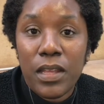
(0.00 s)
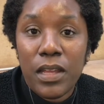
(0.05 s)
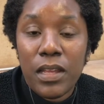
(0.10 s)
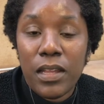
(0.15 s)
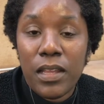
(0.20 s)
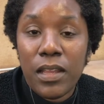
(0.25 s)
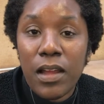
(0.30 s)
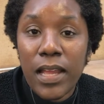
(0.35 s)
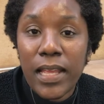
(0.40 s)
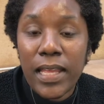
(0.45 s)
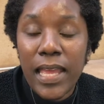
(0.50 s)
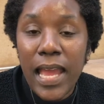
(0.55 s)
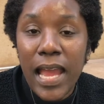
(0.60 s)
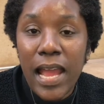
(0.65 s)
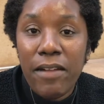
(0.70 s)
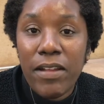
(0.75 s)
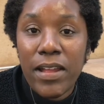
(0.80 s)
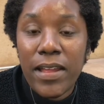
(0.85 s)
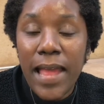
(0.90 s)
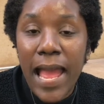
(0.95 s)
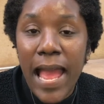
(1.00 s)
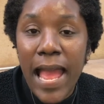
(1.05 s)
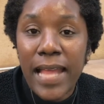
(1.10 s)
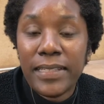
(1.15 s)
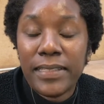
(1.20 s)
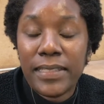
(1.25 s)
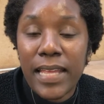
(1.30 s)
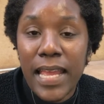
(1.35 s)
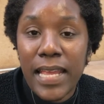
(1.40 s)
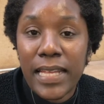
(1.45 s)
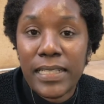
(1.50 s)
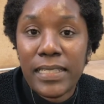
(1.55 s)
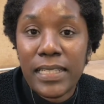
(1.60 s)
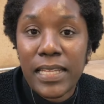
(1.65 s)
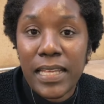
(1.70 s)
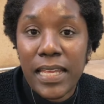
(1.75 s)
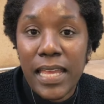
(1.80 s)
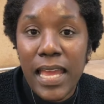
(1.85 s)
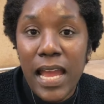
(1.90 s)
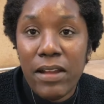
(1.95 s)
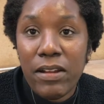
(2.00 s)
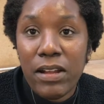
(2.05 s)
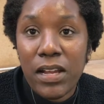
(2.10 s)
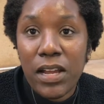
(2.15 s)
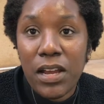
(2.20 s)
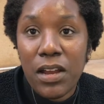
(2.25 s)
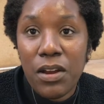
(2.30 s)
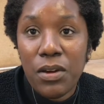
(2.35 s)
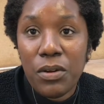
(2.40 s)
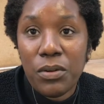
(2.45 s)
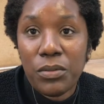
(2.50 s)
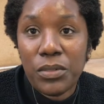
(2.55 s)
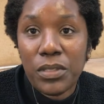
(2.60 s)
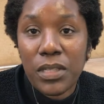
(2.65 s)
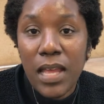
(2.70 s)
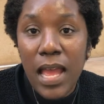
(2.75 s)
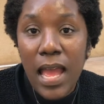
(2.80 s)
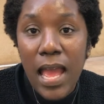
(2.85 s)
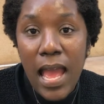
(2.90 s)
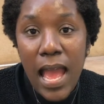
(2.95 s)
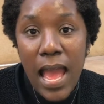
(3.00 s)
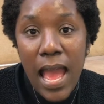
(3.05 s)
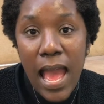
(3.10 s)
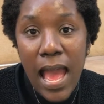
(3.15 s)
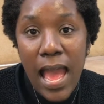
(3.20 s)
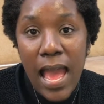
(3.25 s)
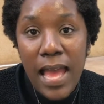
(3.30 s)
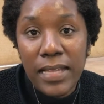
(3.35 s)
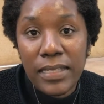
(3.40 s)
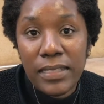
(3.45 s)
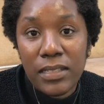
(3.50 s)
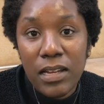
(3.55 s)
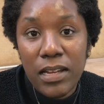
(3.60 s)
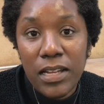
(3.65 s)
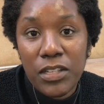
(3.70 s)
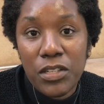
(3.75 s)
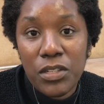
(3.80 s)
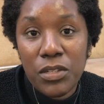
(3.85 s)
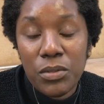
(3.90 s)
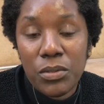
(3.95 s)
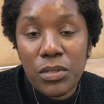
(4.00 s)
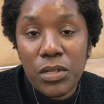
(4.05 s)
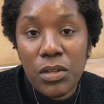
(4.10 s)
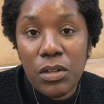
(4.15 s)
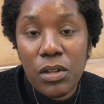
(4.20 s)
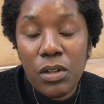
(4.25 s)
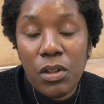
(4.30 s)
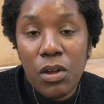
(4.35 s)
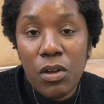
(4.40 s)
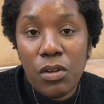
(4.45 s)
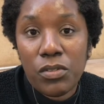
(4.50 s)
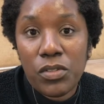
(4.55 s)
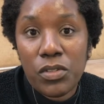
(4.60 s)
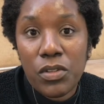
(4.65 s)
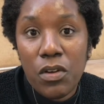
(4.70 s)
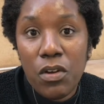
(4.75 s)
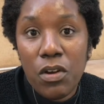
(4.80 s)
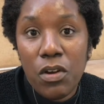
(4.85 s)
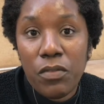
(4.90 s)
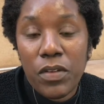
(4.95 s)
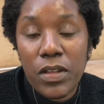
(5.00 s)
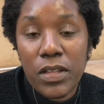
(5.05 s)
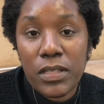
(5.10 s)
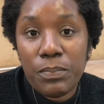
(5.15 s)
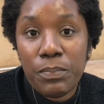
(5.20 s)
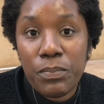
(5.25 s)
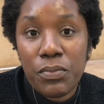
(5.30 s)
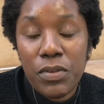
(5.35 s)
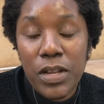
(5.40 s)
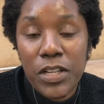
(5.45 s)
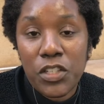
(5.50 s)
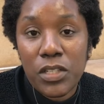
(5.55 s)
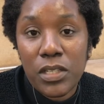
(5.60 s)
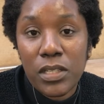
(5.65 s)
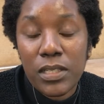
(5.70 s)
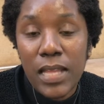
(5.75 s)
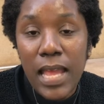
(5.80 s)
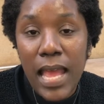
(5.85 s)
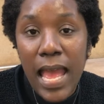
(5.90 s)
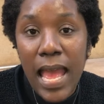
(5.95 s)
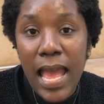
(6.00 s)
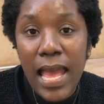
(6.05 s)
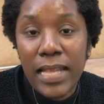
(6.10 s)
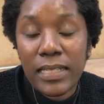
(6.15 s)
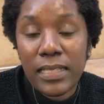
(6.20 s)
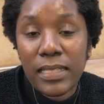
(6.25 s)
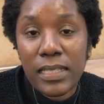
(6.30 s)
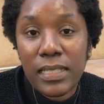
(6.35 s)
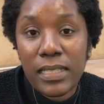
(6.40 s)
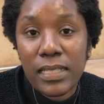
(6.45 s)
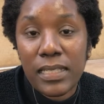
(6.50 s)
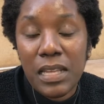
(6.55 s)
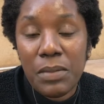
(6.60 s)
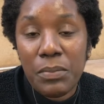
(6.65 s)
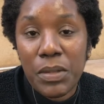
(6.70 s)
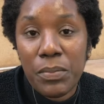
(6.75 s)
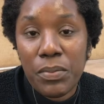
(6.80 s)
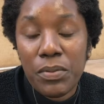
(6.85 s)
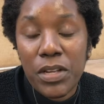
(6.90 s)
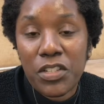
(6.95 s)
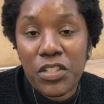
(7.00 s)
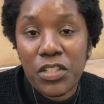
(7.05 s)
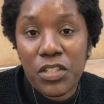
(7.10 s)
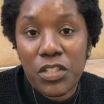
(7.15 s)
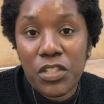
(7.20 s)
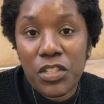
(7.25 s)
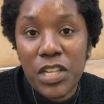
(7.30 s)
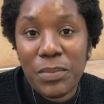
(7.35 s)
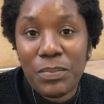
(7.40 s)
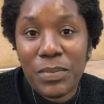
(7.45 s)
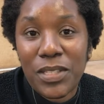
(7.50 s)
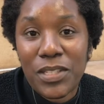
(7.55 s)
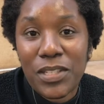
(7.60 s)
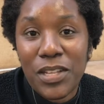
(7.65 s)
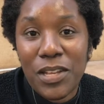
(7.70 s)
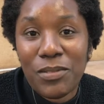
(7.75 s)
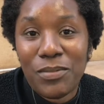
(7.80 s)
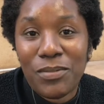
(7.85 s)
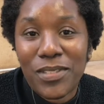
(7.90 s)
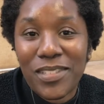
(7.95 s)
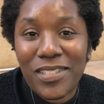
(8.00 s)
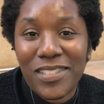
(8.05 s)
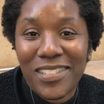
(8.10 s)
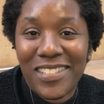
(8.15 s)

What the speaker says: 9 carat and 18 carat gold, and I use a lot of precious and semi-precious gemstones.